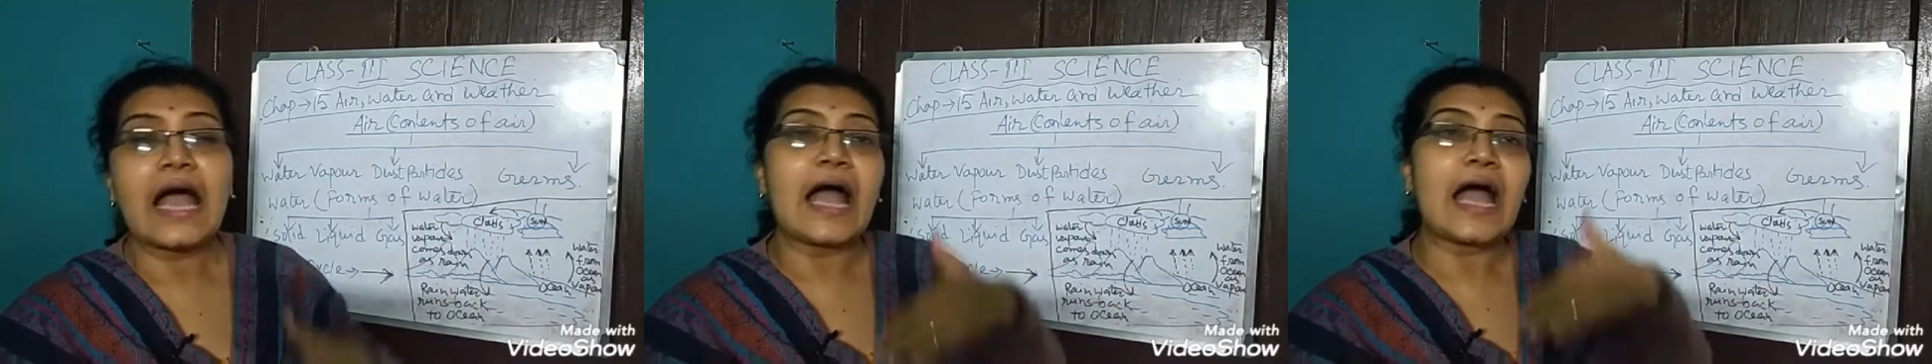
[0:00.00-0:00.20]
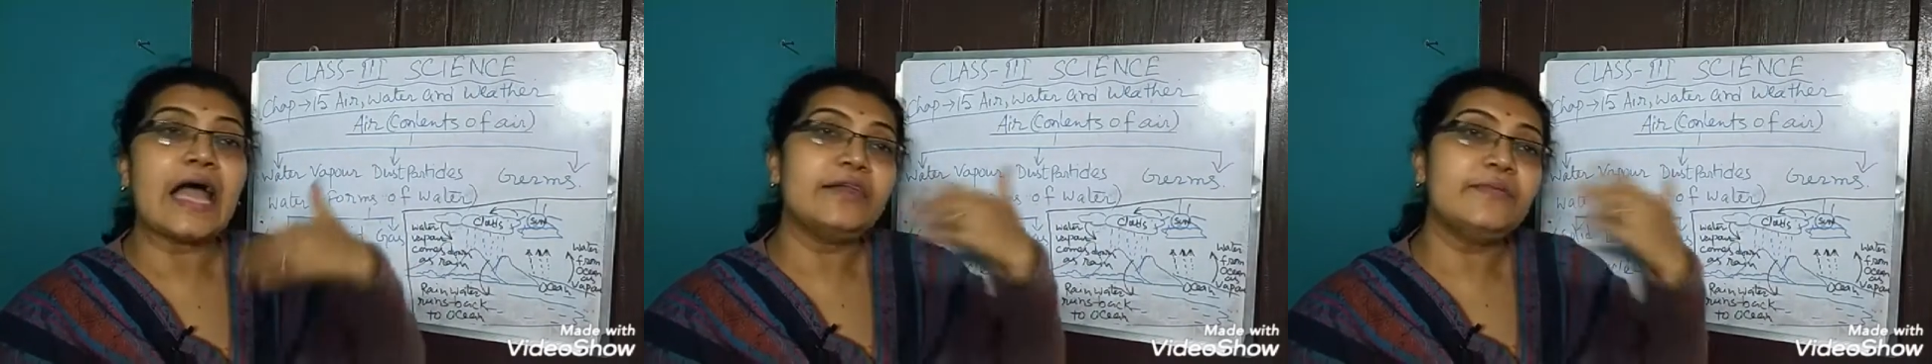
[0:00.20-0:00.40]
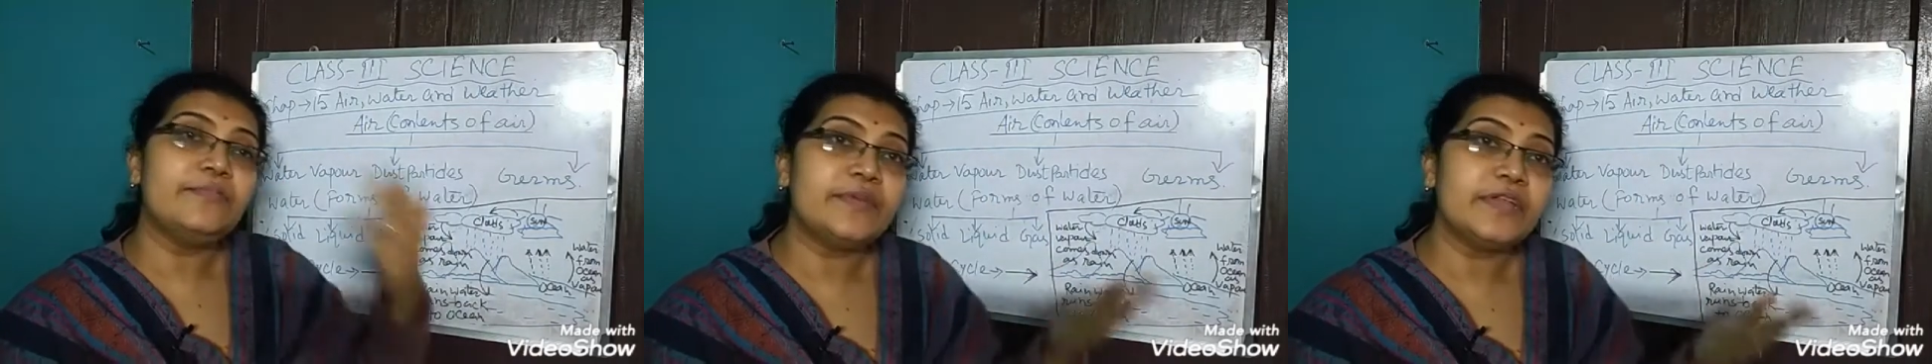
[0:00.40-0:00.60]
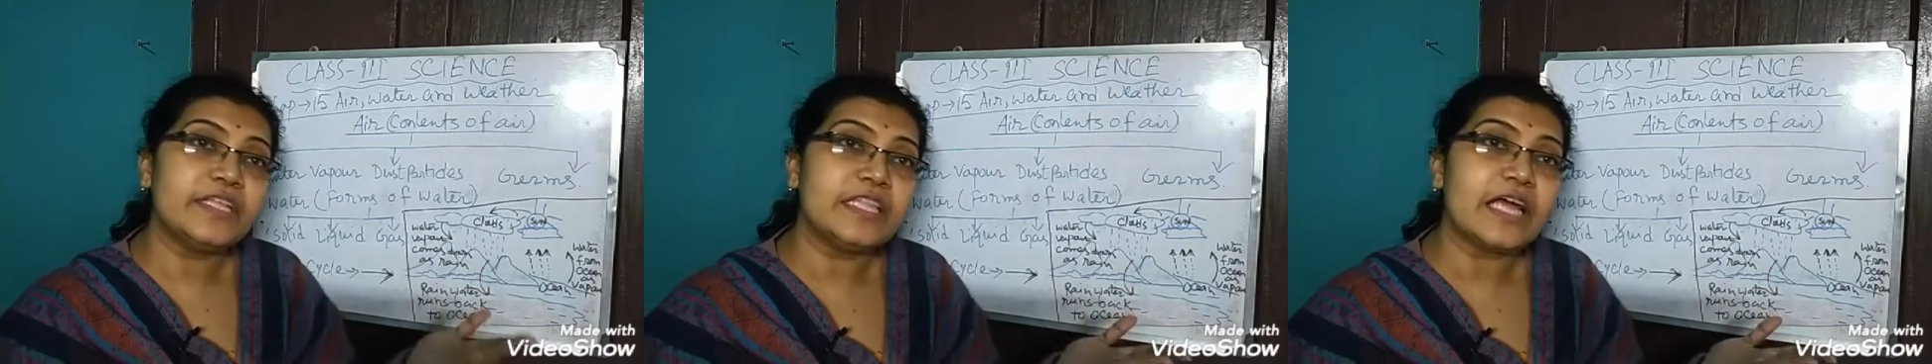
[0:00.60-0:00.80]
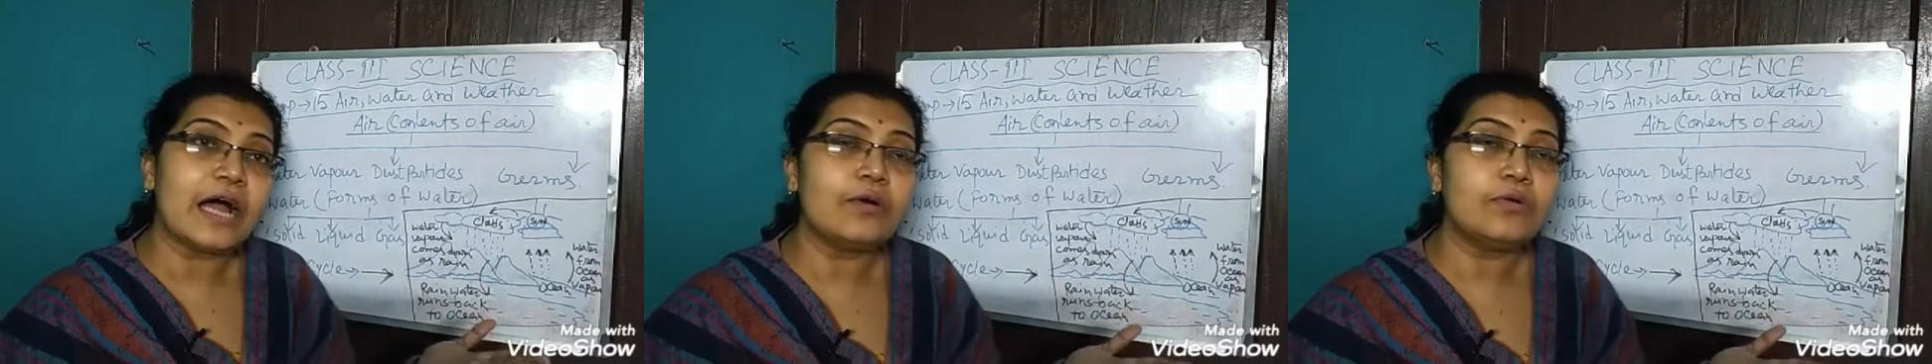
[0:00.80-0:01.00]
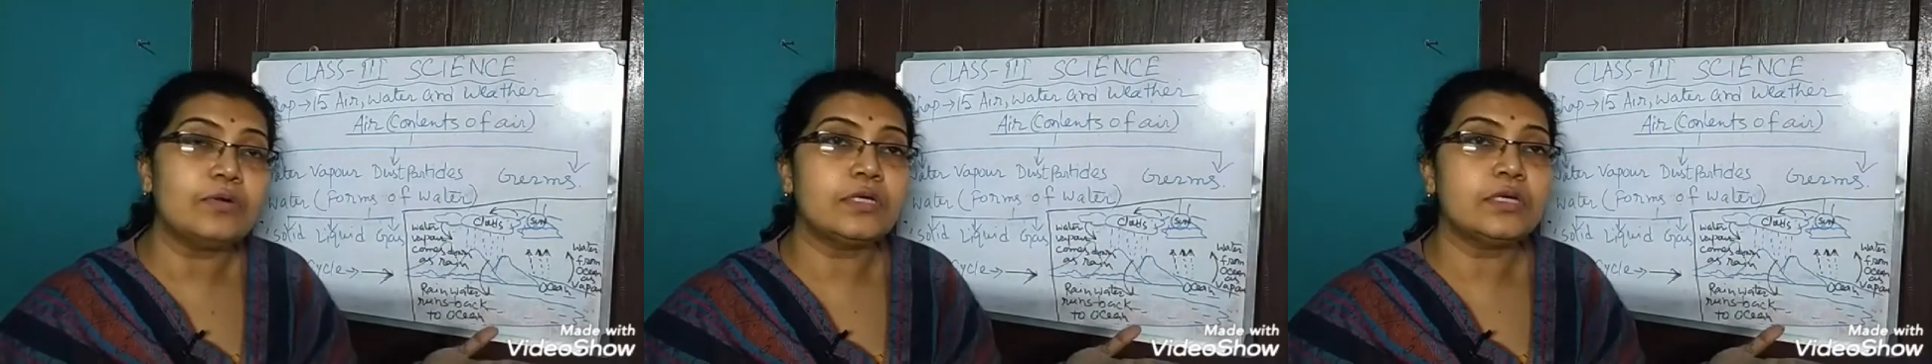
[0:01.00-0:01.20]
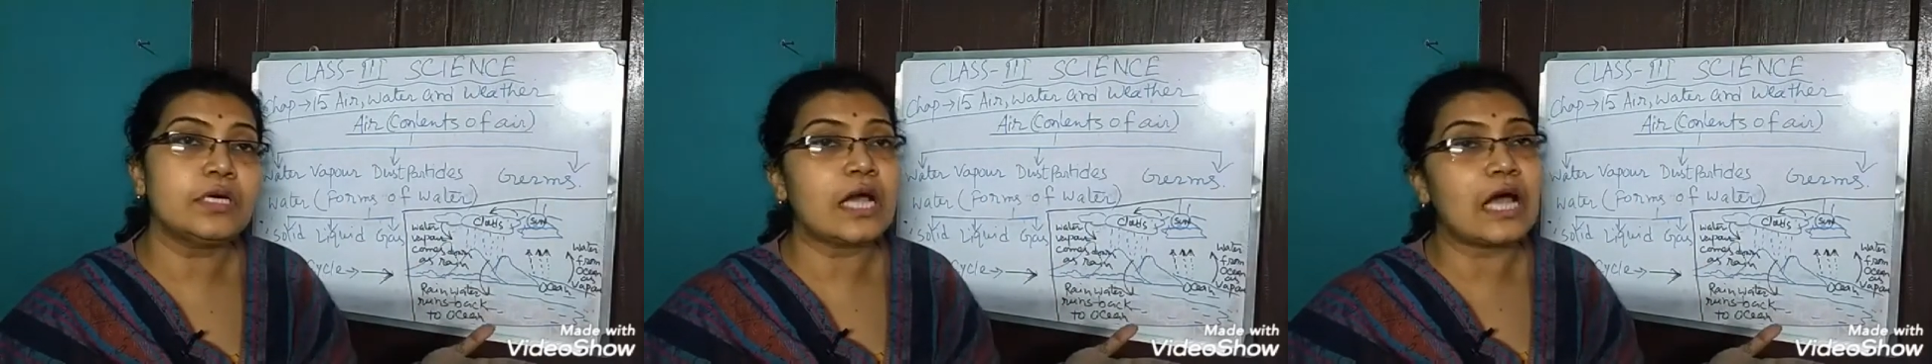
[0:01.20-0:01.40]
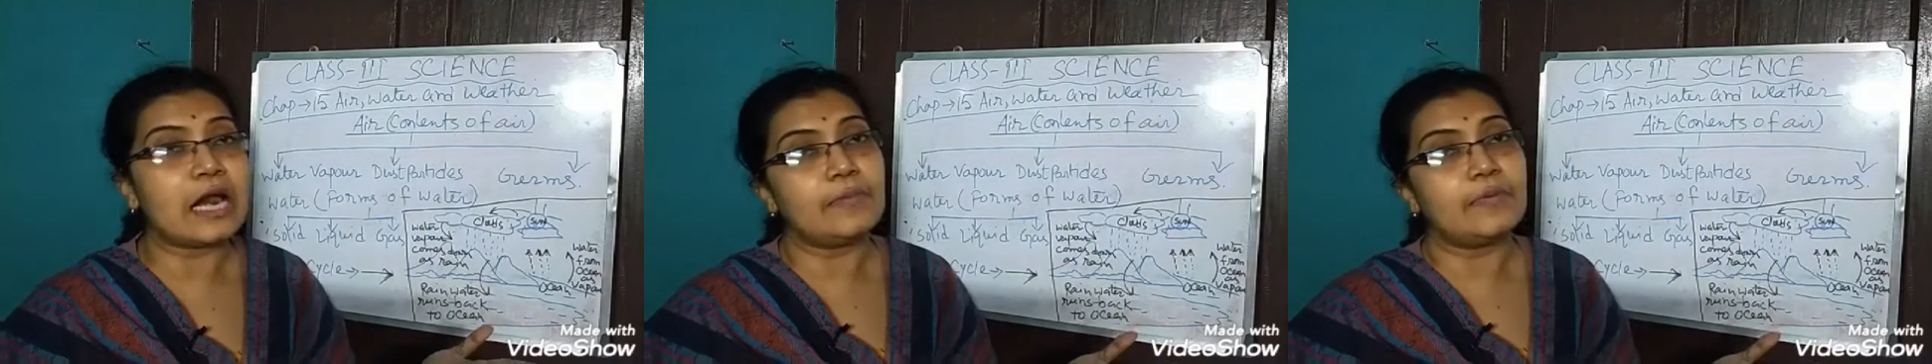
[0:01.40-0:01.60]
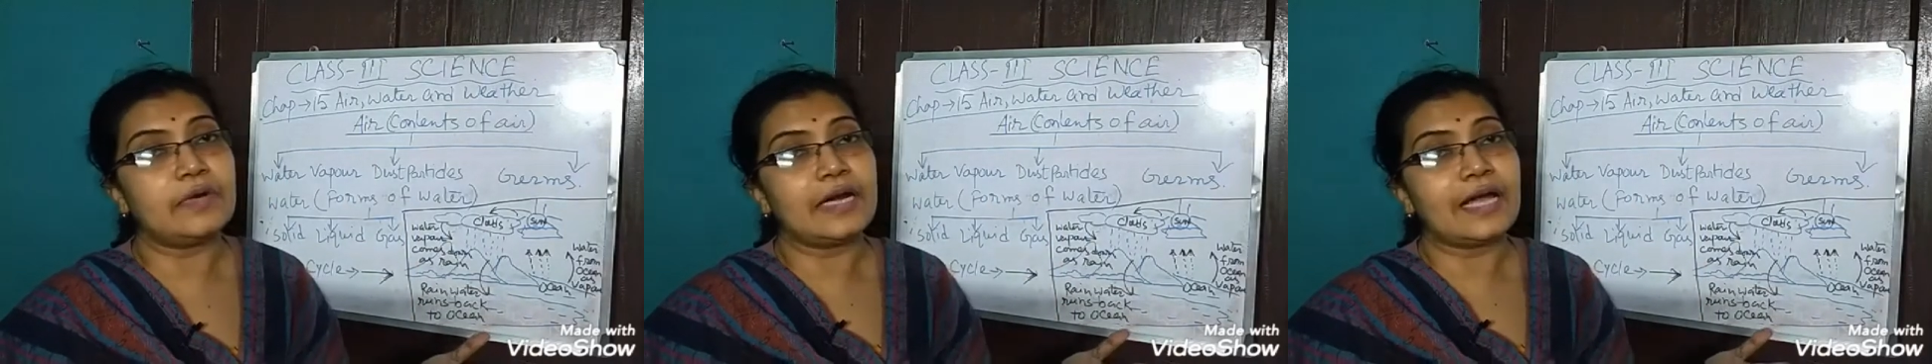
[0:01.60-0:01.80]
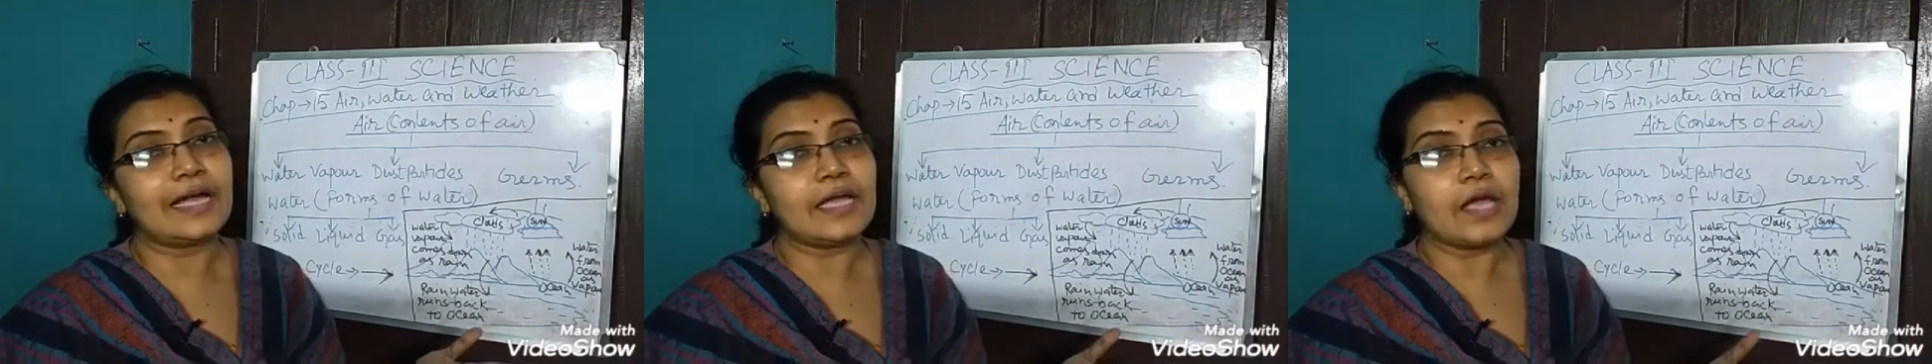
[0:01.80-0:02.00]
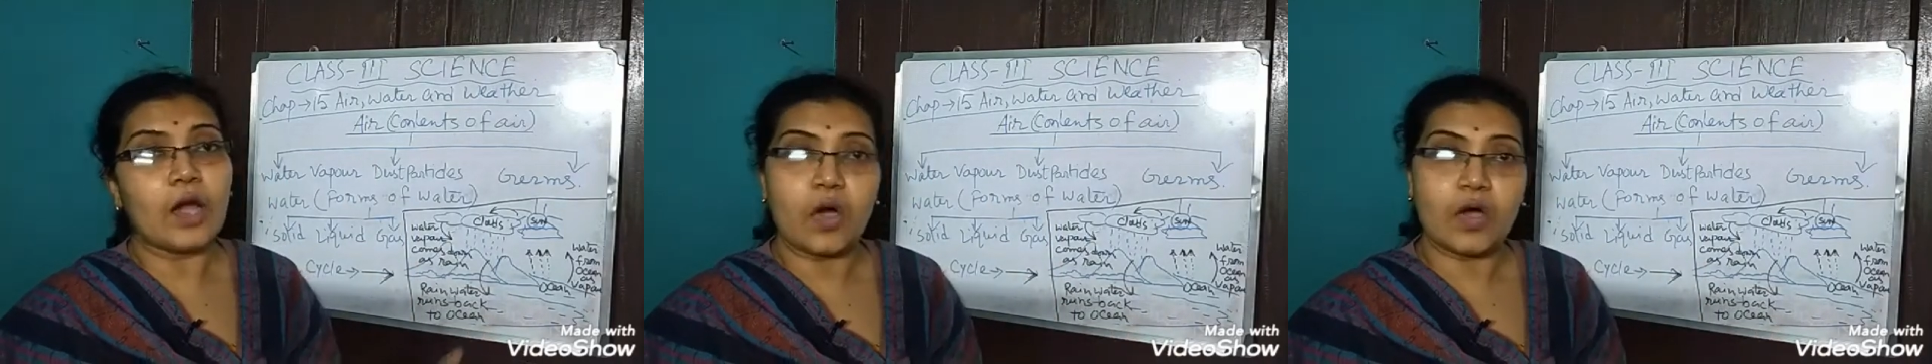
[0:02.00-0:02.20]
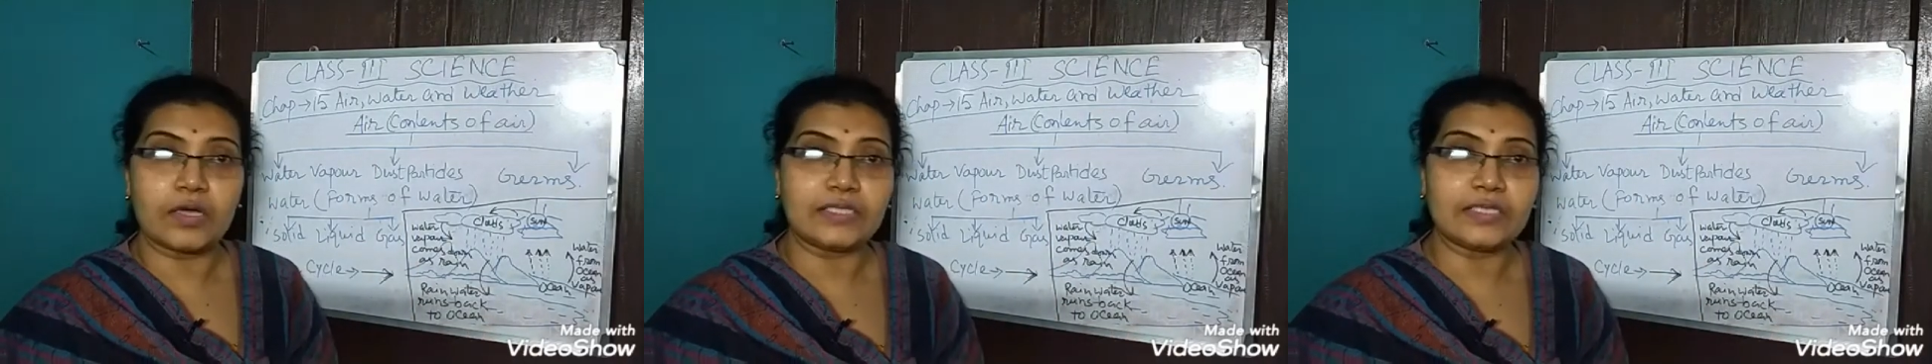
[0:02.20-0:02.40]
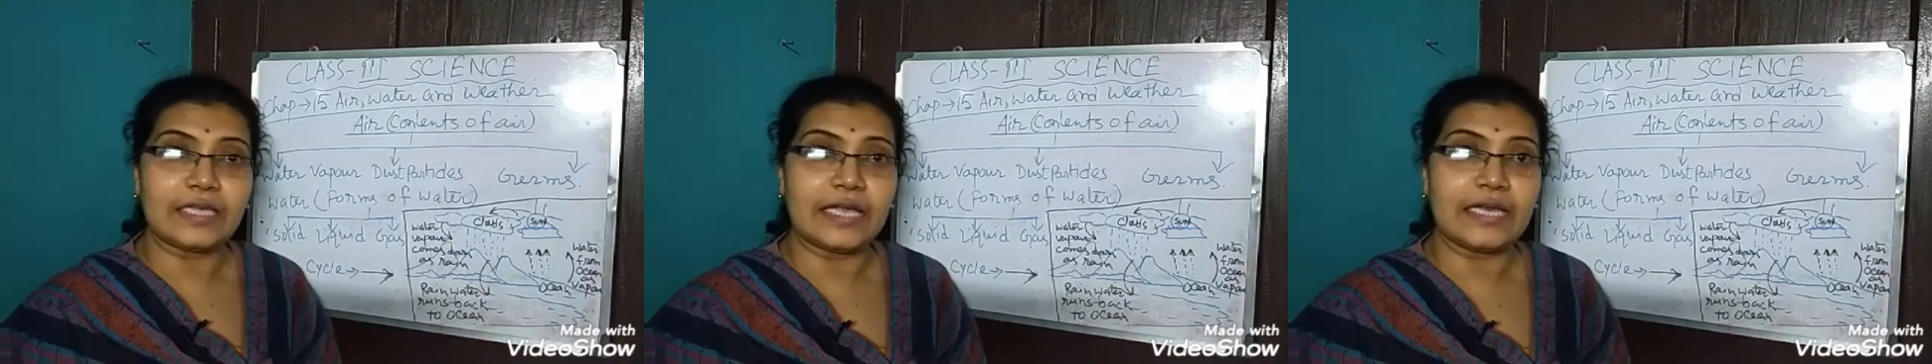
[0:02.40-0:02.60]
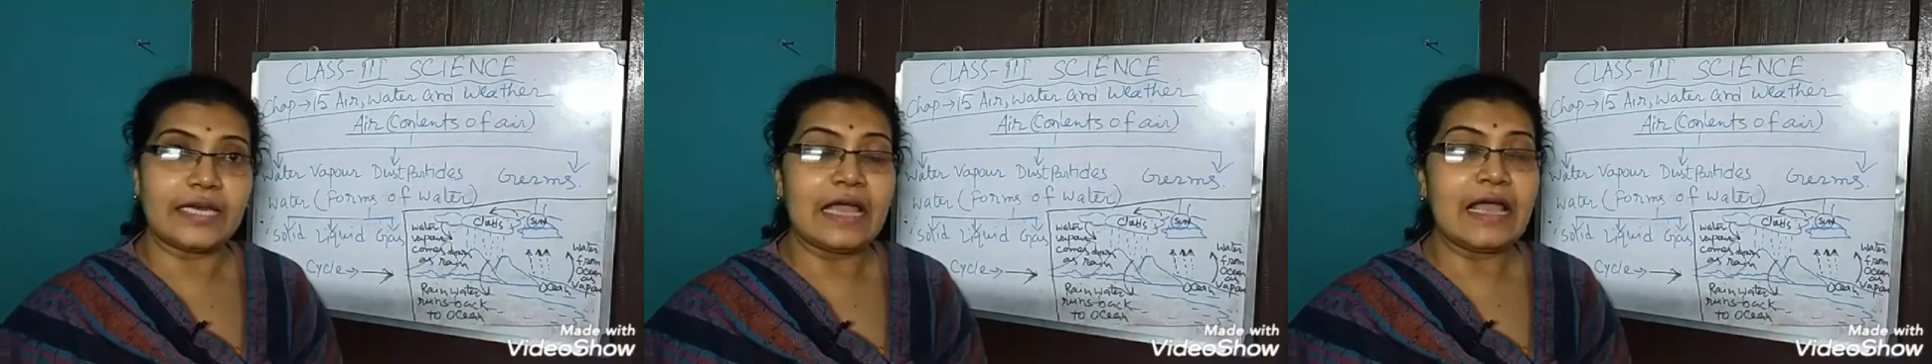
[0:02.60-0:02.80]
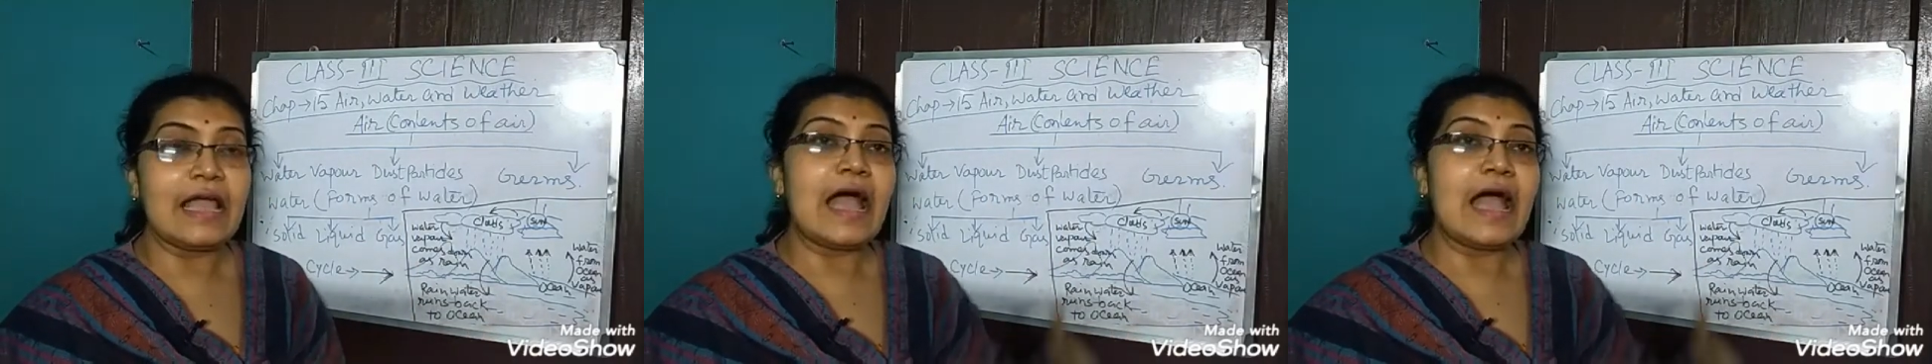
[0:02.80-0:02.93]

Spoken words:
and breathe out carbon dioxide.